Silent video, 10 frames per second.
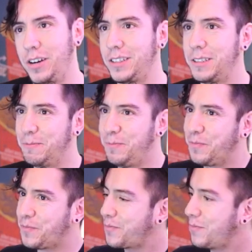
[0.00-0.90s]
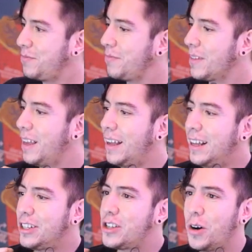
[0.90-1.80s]
Cheers.
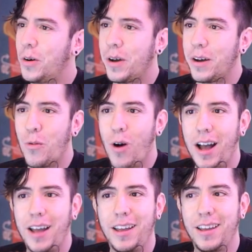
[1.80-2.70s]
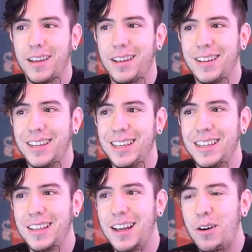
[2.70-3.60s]
So why
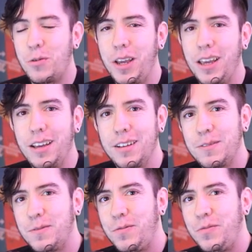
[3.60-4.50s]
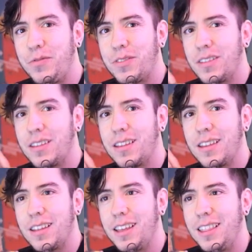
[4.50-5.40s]
are we
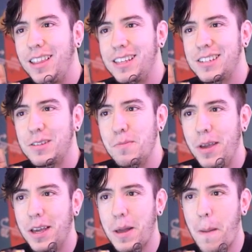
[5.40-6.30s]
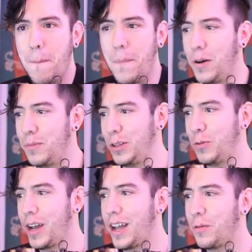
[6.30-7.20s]
in this big
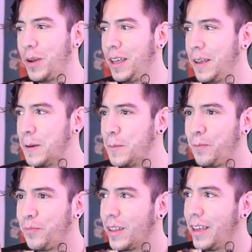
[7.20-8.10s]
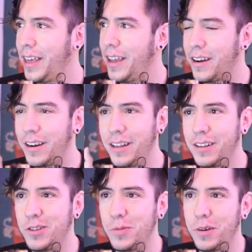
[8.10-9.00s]
moment? Why are we here
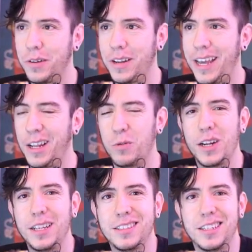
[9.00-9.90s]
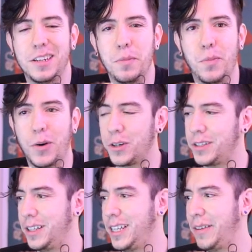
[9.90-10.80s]
in 2.8? Why is this
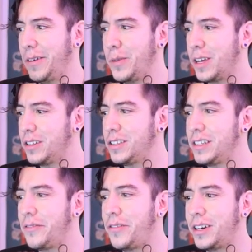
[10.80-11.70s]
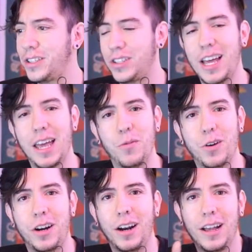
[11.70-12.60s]
important even? Because this is the first
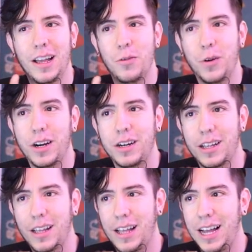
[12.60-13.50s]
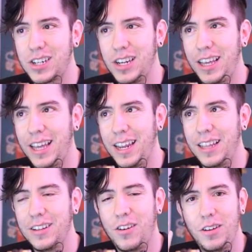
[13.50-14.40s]
time where we're actually
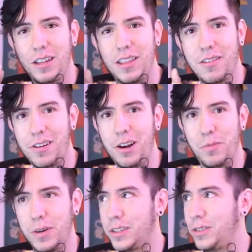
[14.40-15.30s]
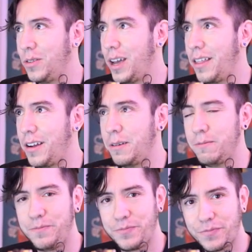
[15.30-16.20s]
getting only developers
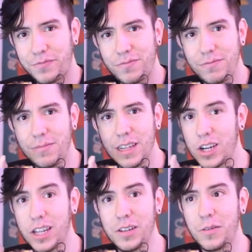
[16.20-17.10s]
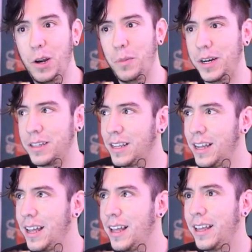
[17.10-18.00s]
together. So the developers
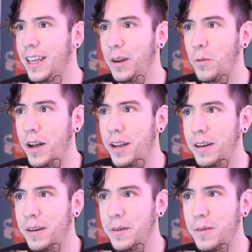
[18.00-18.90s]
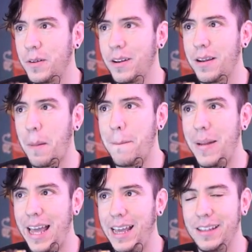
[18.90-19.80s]
in one
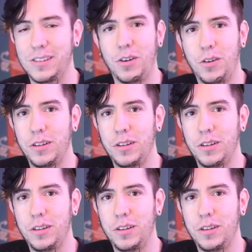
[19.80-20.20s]
place.